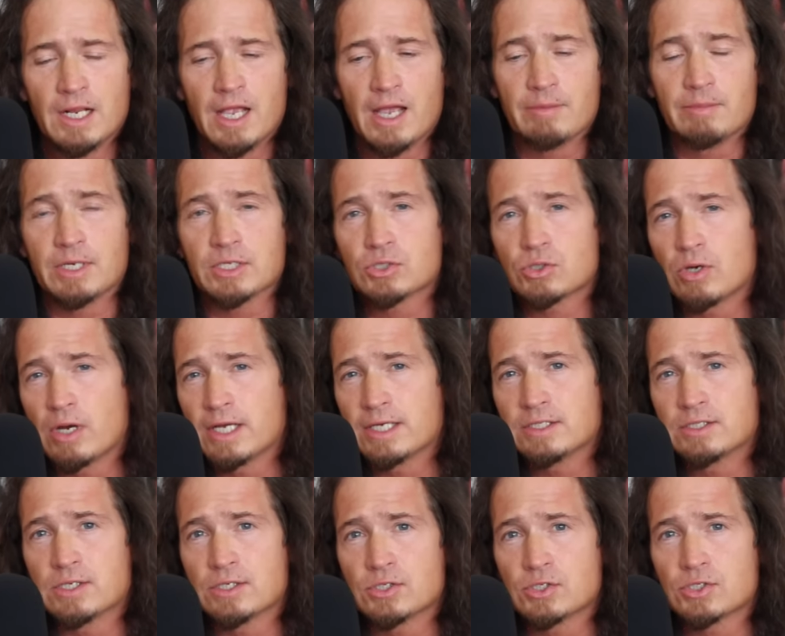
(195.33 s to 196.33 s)
Am I
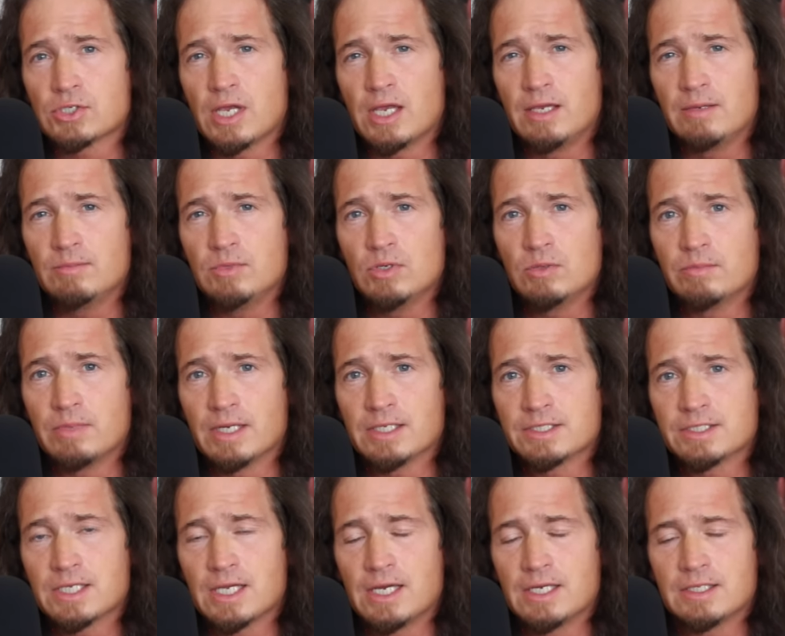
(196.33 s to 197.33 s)
trying to shame you by
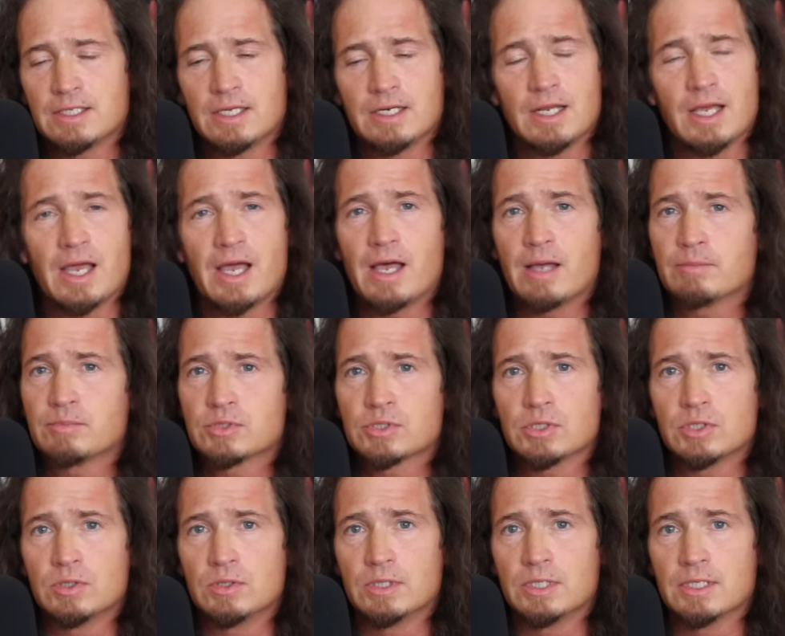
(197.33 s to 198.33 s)
saying that?
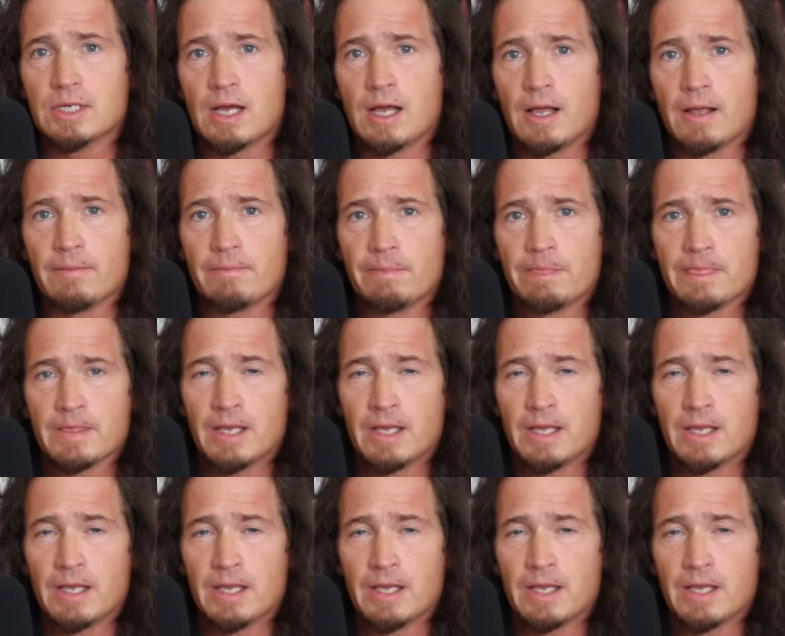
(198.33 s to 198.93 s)
Absolutely not.